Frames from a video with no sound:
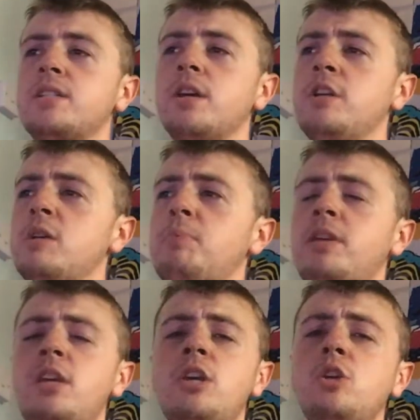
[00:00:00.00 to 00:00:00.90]
is gonna
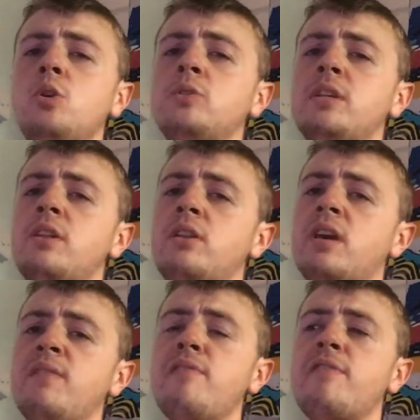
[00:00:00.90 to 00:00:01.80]
be used in
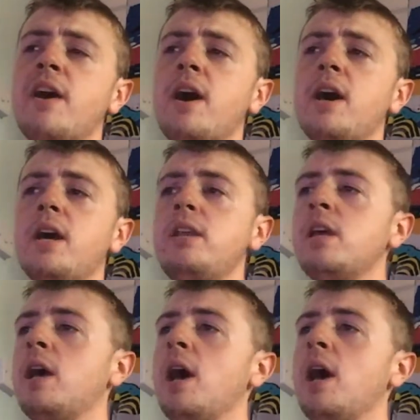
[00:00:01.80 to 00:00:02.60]
another fight.